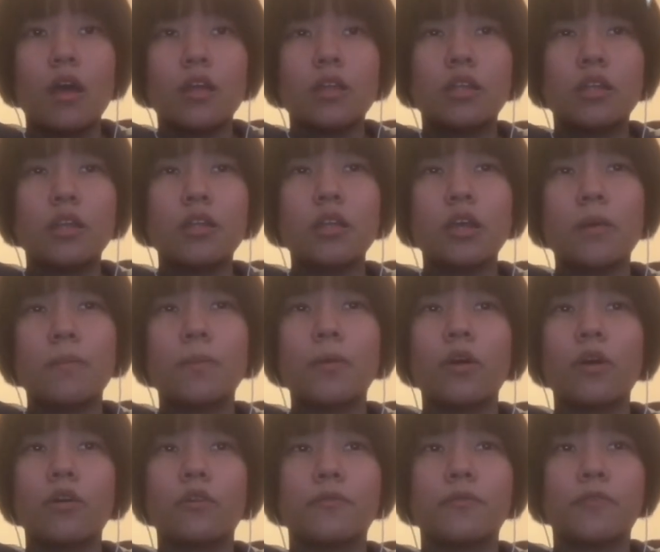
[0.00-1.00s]
The number
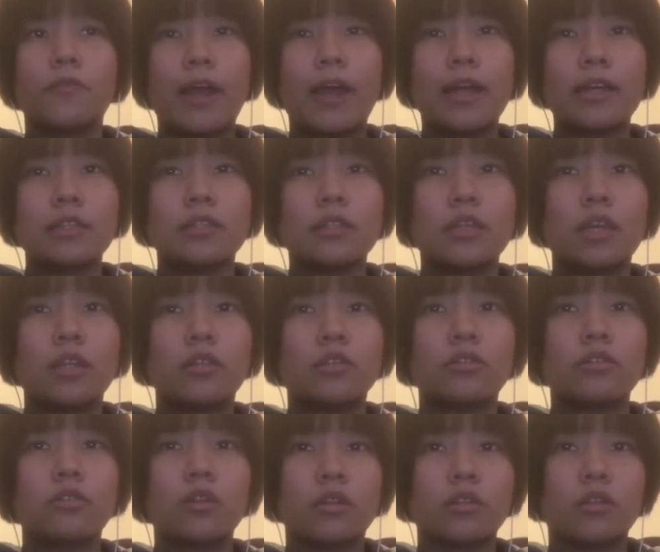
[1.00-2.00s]
of ranks in the
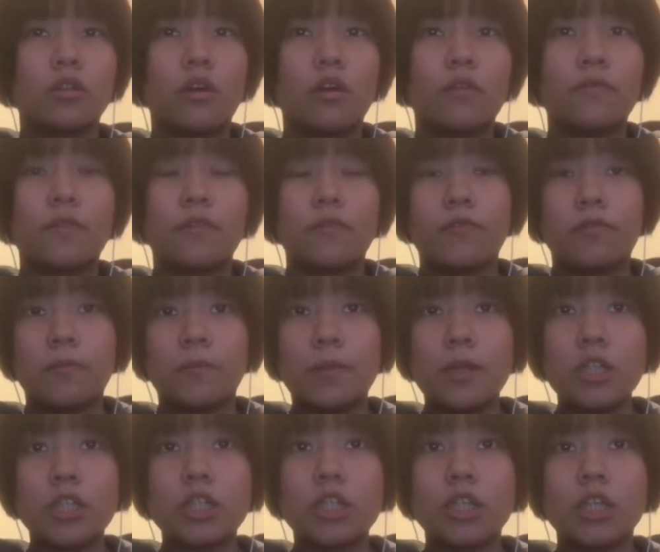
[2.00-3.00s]
structure of
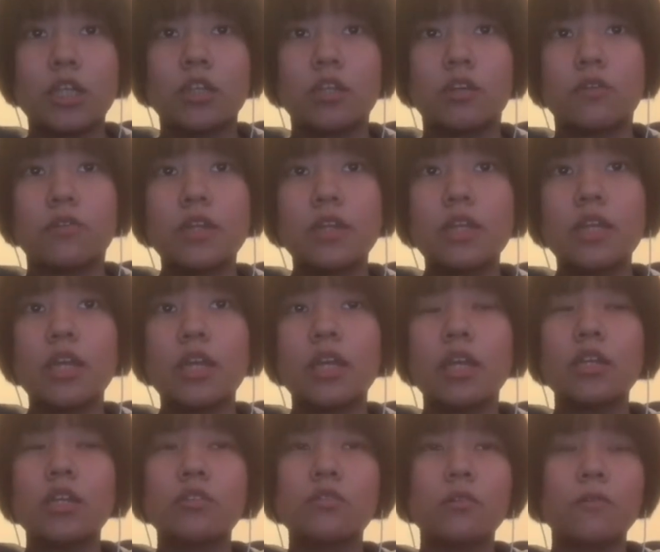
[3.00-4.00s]
information in the reading
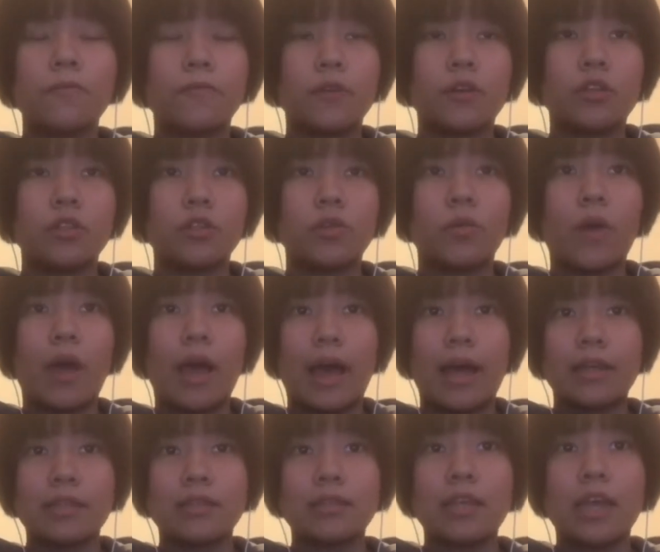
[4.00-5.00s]
is referred to
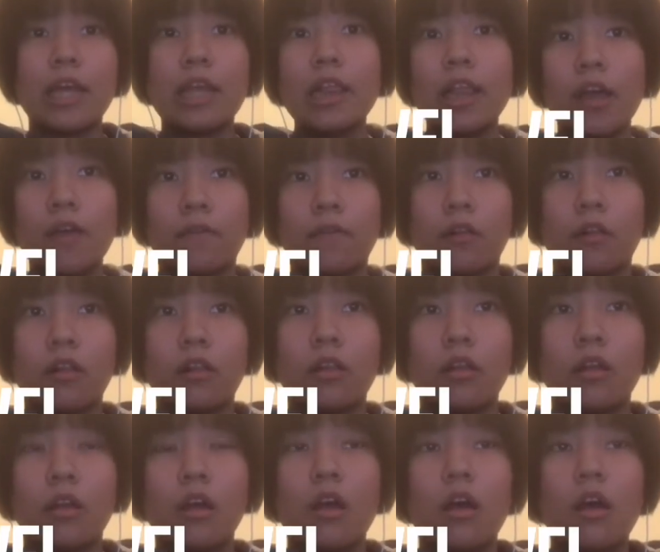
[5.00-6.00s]
as a level.
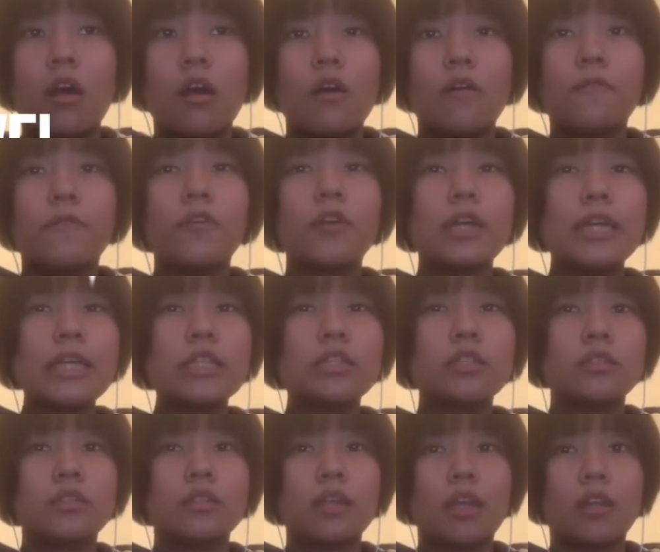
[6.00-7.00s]
For each
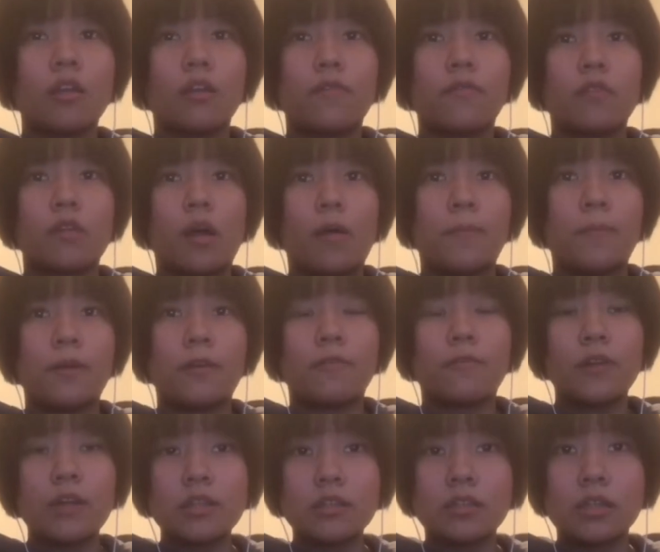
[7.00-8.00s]
set of topic
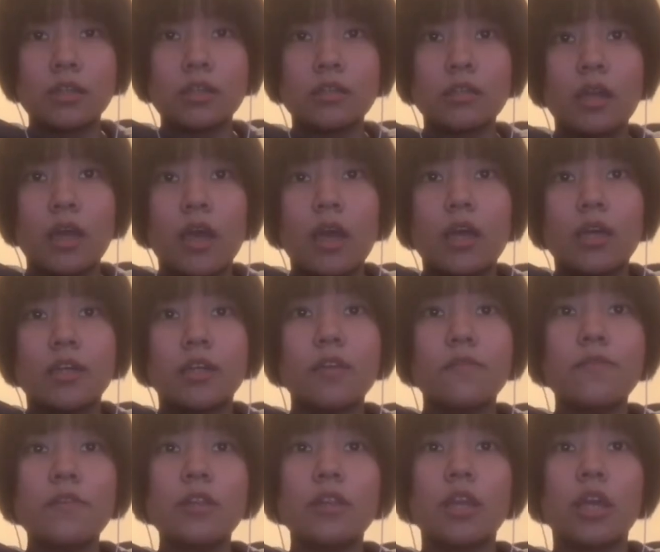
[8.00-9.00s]
phrases,
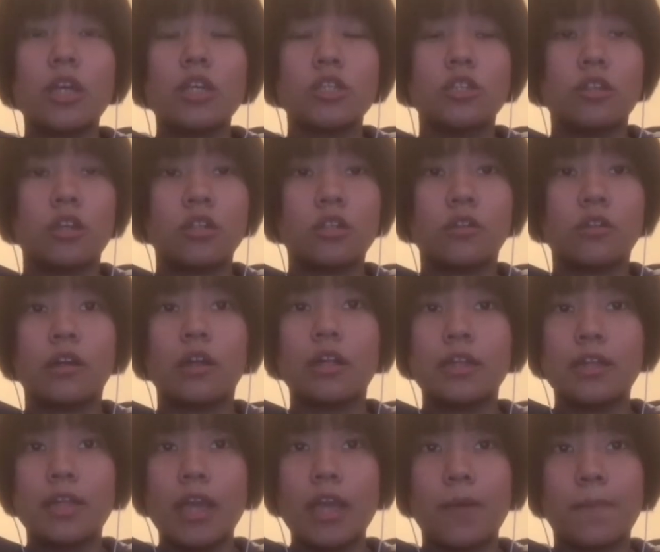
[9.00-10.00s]
give it a general
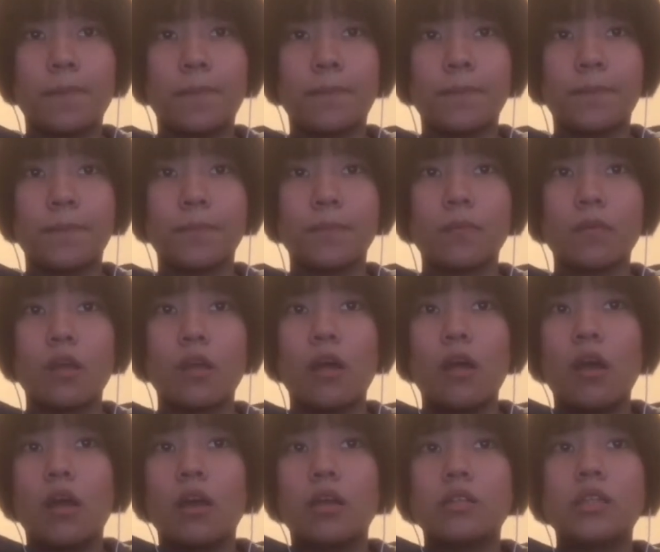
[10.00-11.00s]
name.
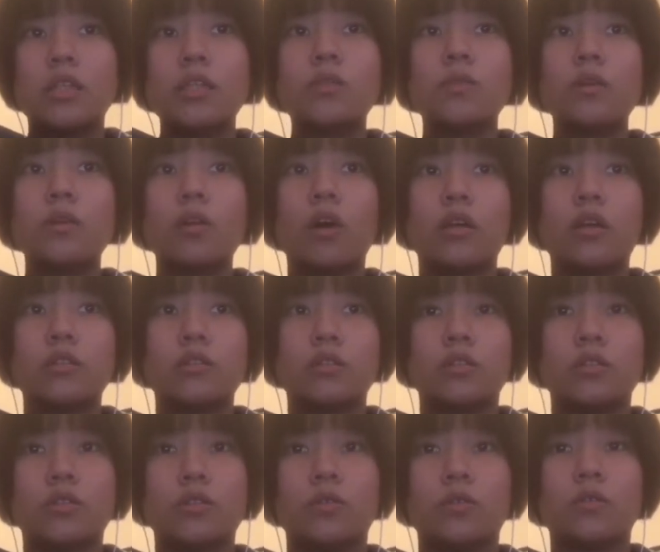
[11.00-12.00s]
This will
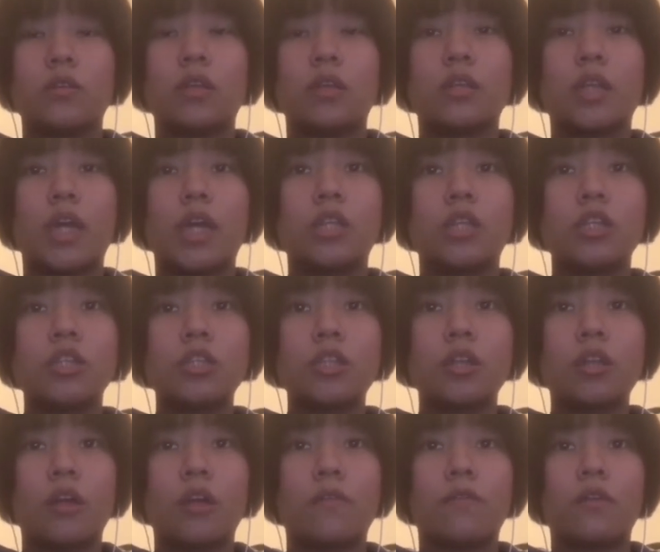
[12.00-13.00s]
constitute the
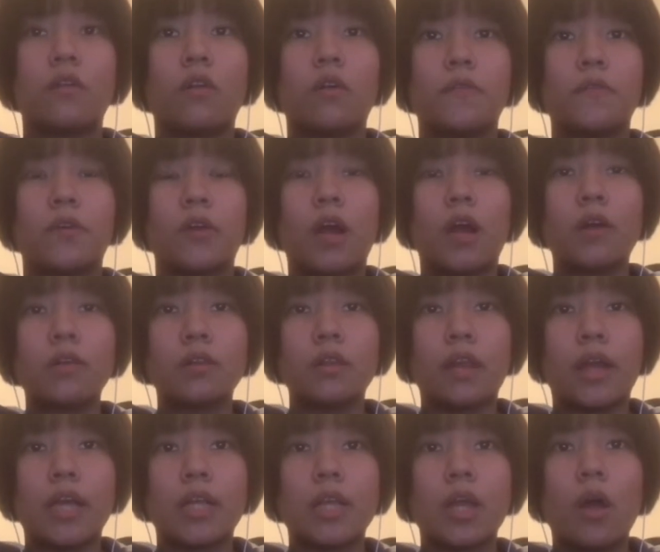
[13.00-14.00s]
initial level of your
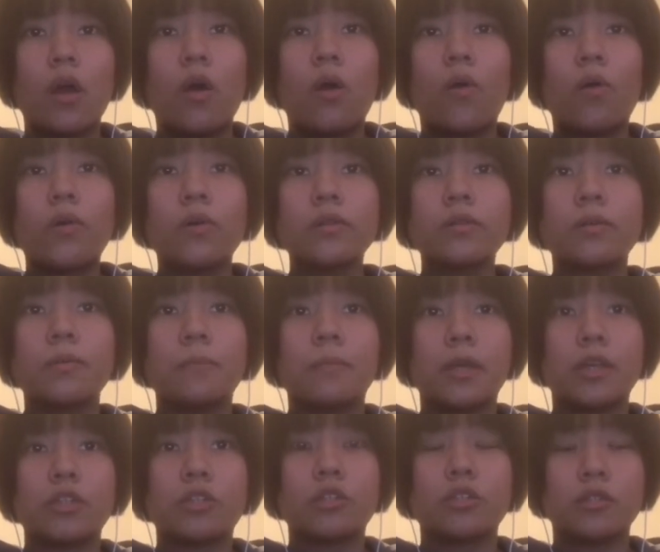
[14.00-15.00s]
outline or the
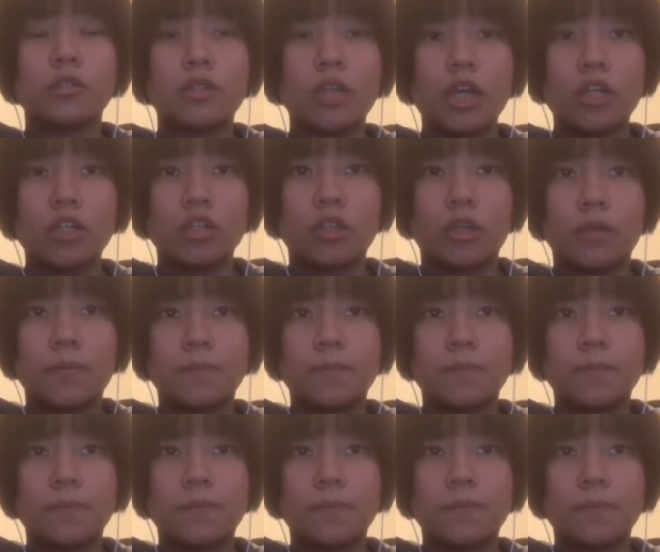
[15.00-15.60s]
major section.